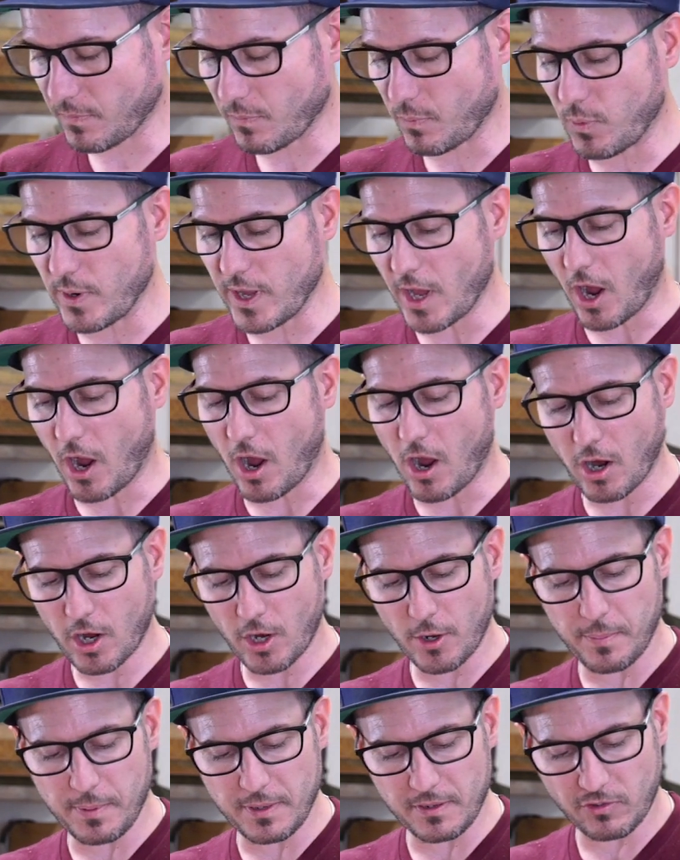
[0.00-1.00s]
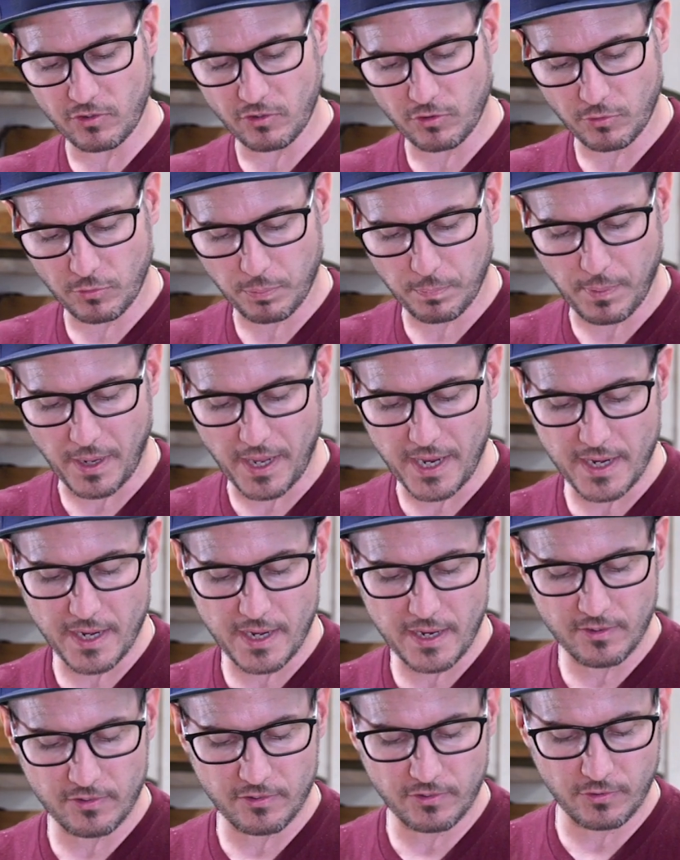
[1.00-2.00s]
We are going to be splitting
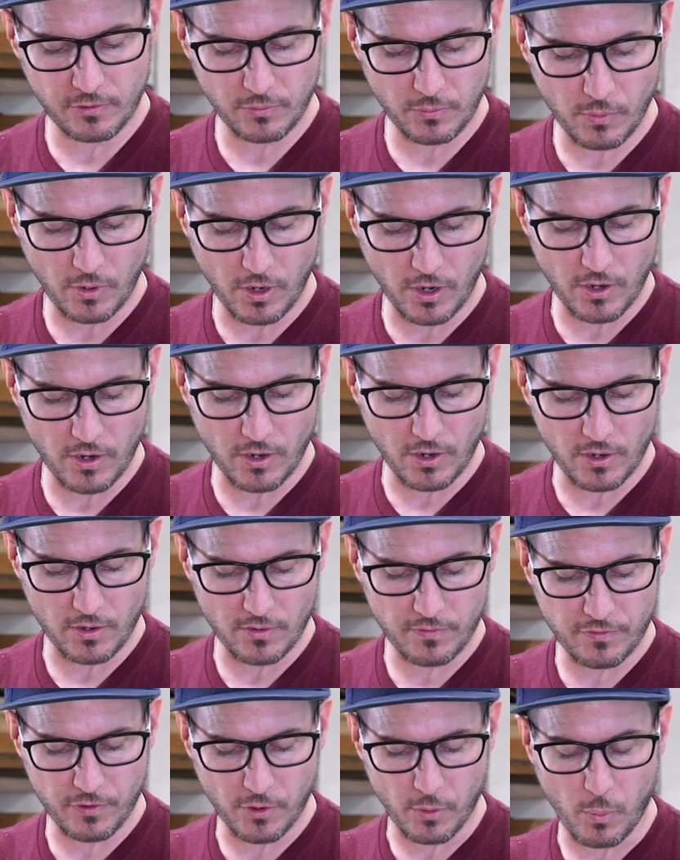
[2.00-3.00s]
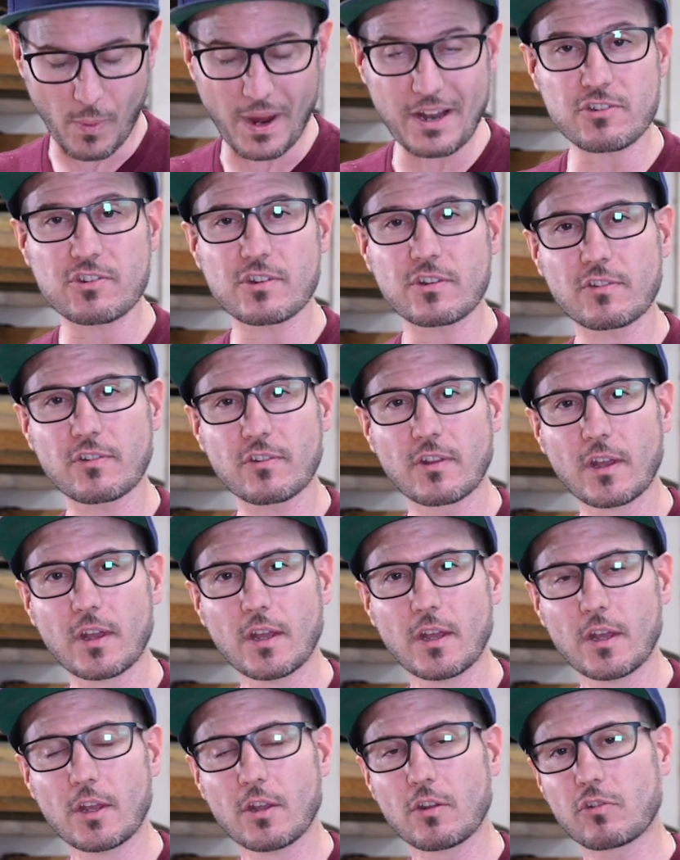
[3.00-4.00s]
this for the wedges,
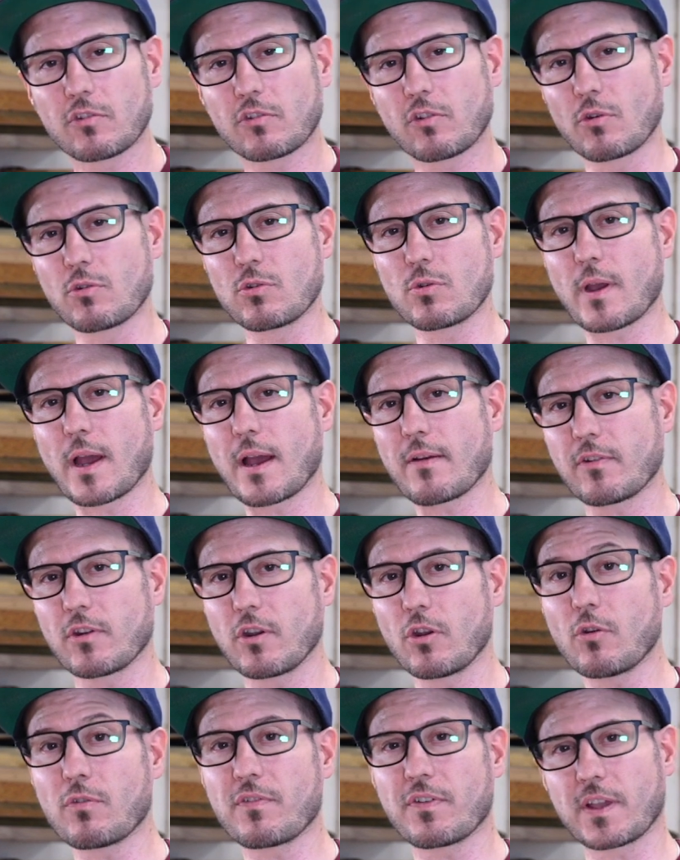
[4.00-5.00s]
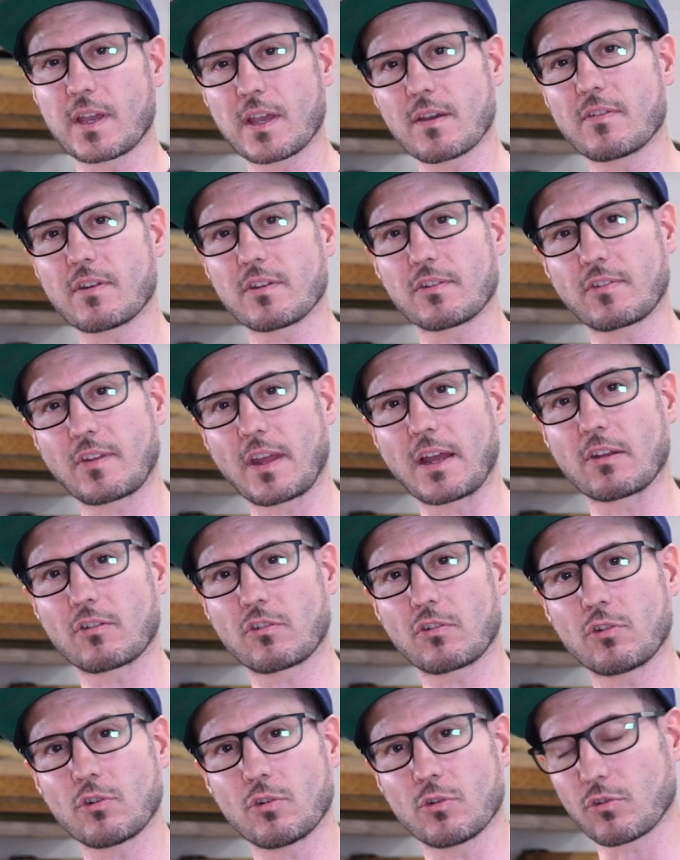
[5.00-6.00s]
so you have a little forgiveness there
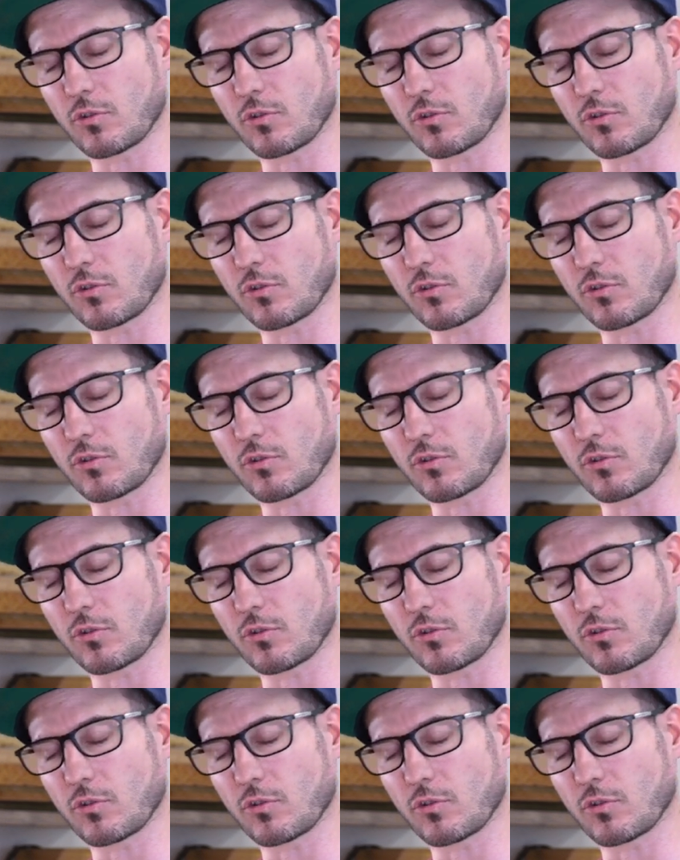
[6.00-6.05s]
too.